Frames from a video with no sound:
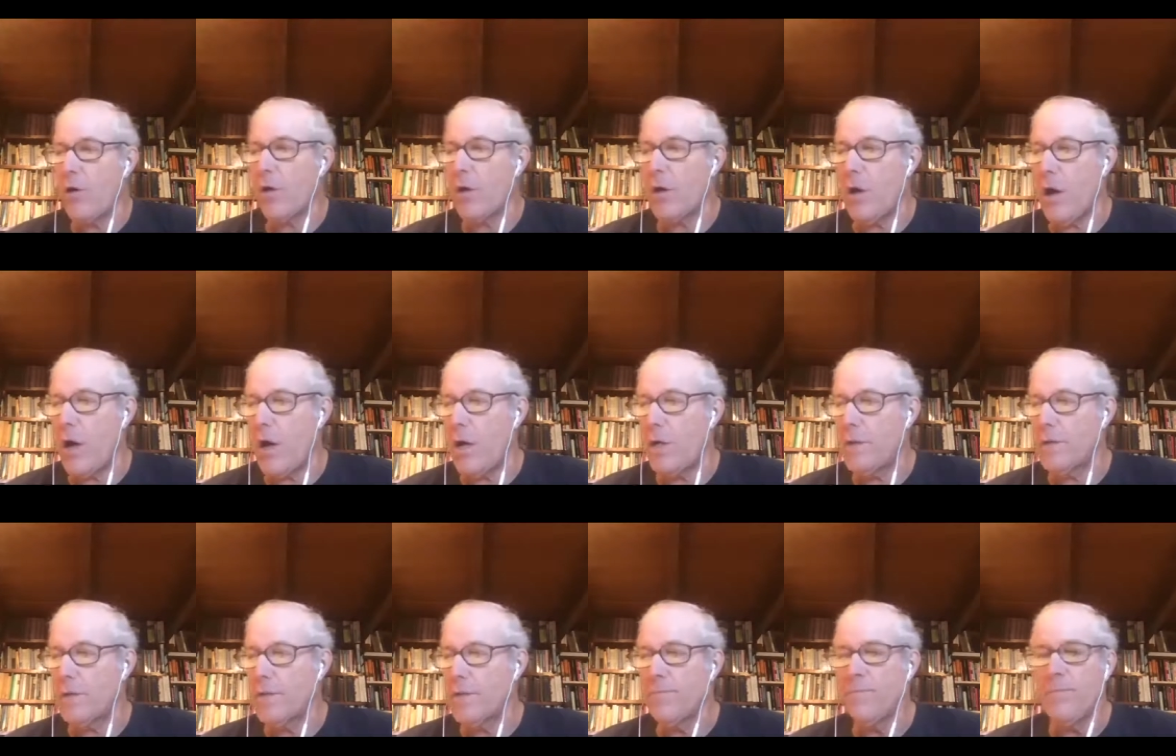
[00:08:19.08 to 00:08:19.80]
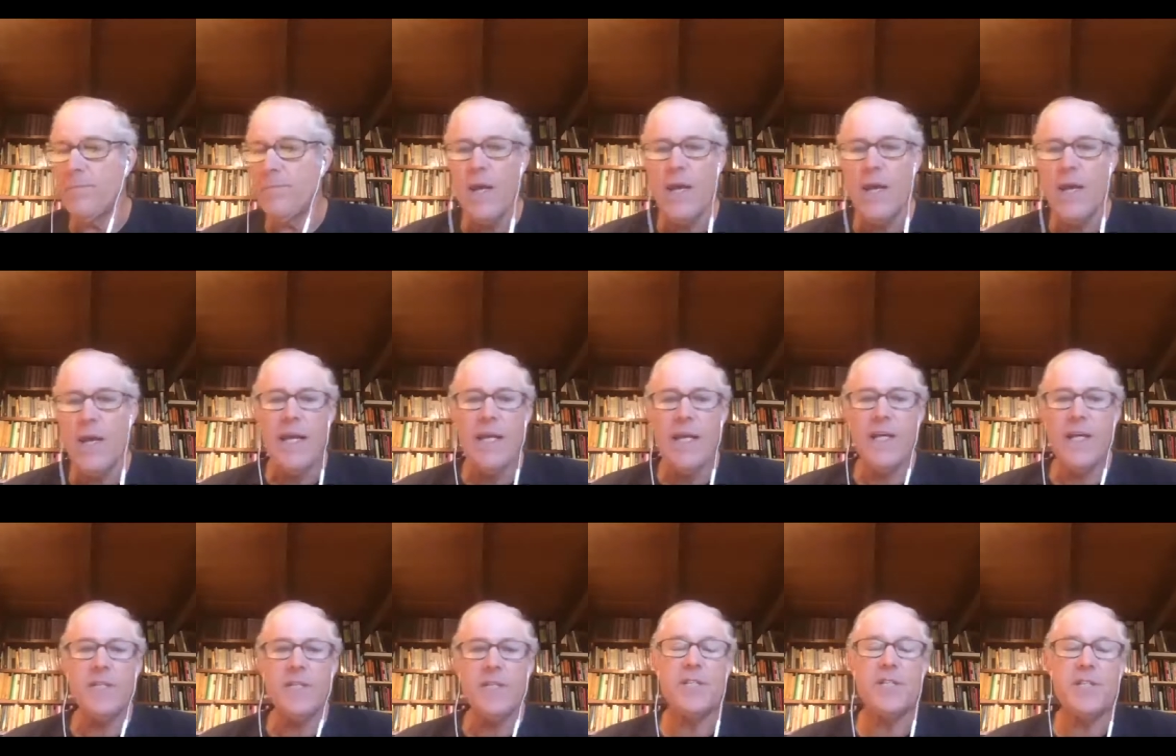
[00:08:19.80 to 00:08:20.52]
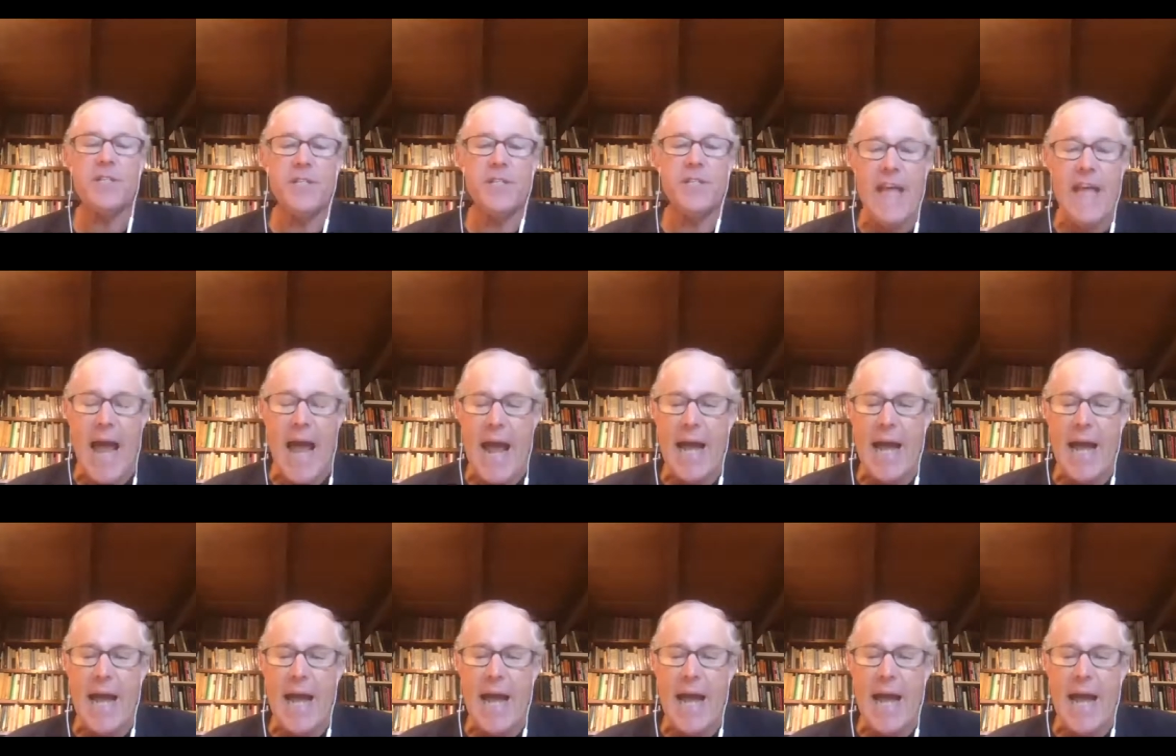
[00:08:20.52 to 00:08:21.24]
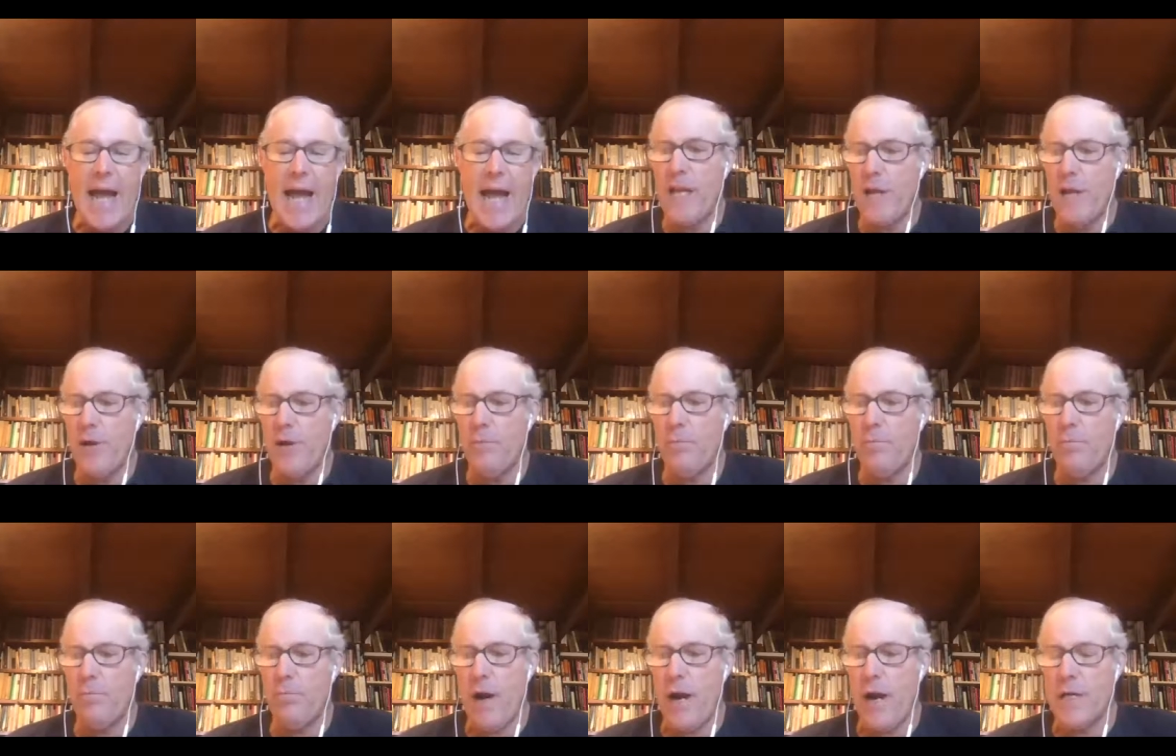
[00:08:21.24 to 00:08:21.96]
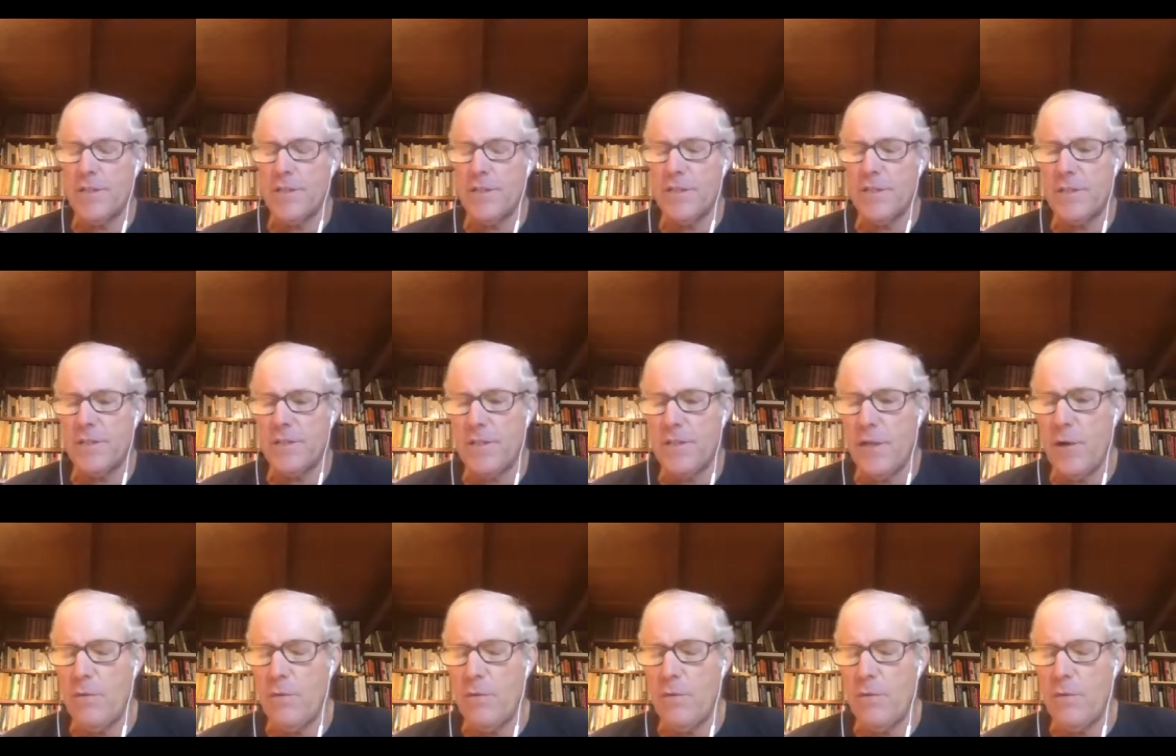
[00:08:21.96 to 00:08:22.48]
protocols is stacking enterprises.